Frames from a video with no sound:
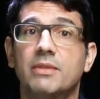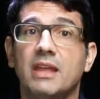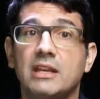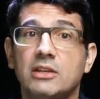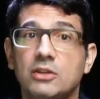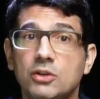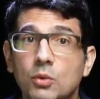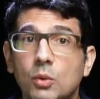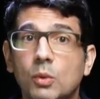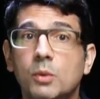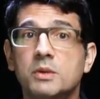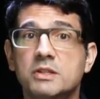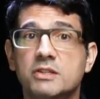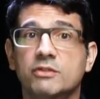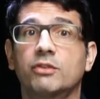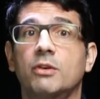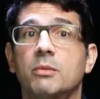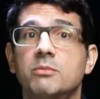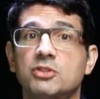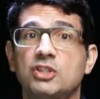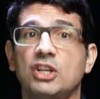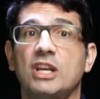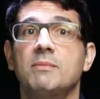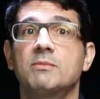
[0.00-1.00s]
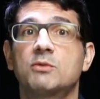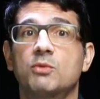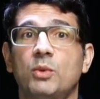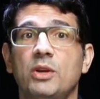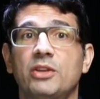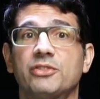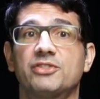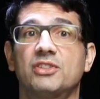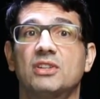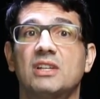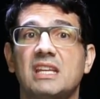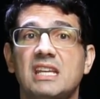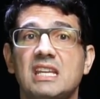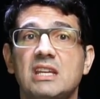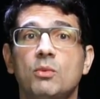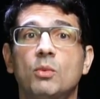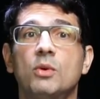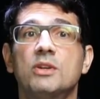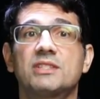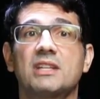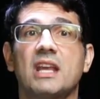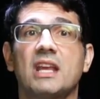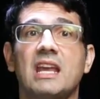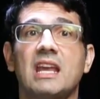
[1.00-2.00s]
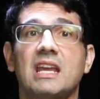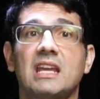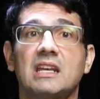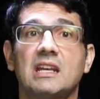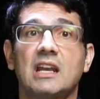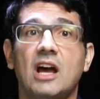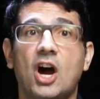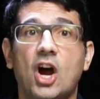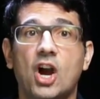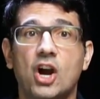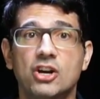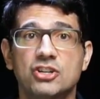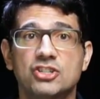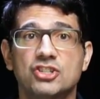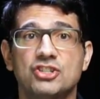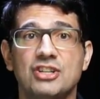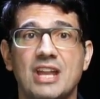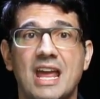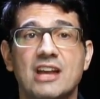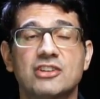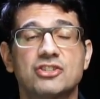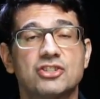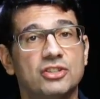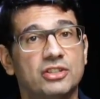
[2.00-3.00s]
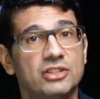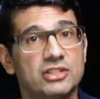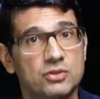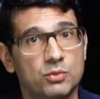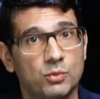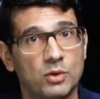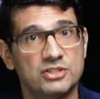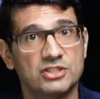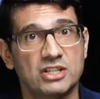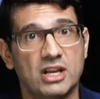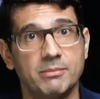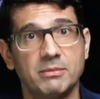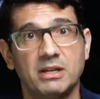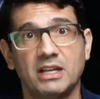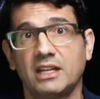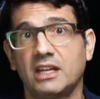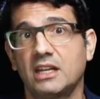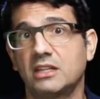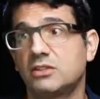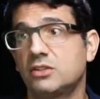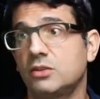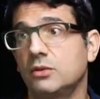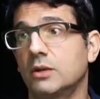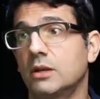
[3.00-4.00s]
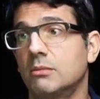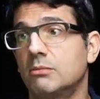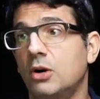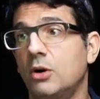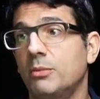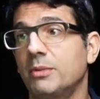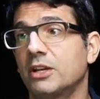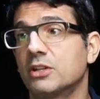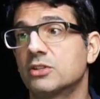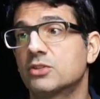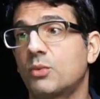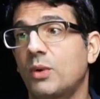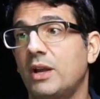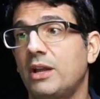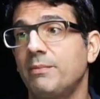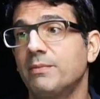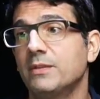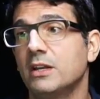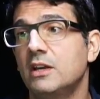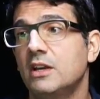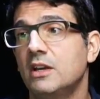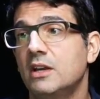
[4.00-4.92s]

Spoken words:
They knew it was from James Wilson. He was an arch nationalist, which I'm going to get to in a moment as well.